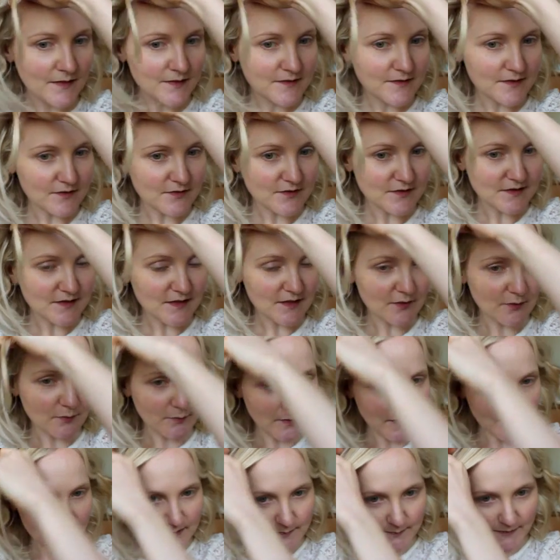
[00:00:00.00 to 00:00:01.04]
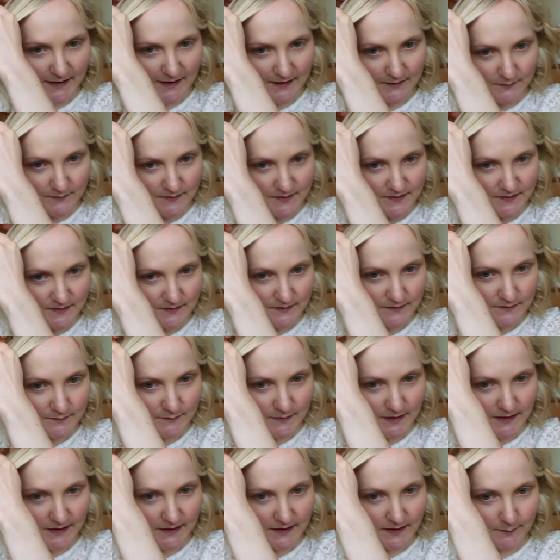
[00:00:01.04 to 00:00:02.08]
So just get the right amounts.
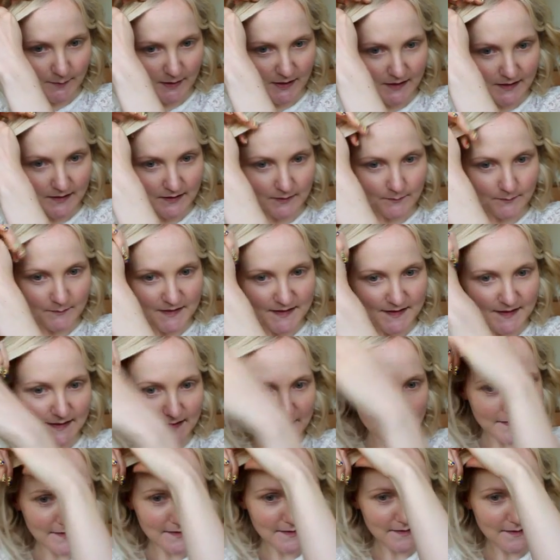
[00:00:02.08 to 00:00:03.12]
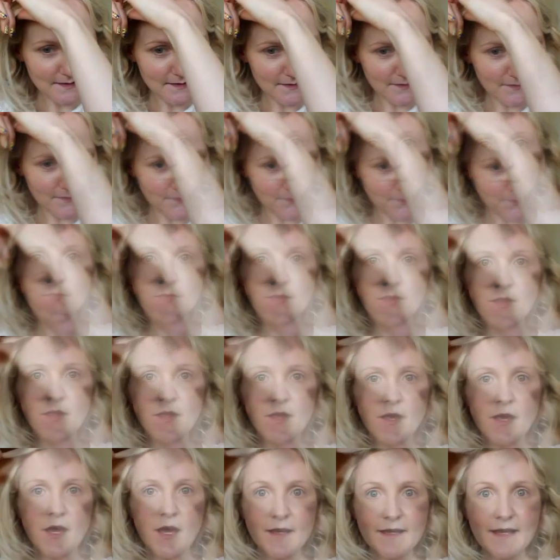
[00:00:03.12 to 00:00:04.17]
Make your mind up, missus.
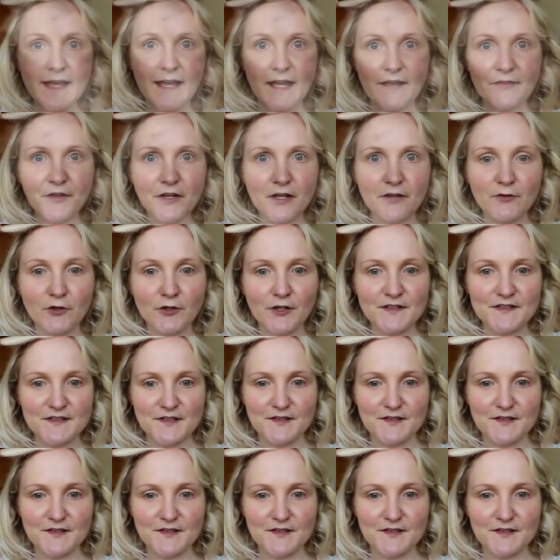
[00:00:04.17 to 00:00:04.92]
Okay, I think I've got it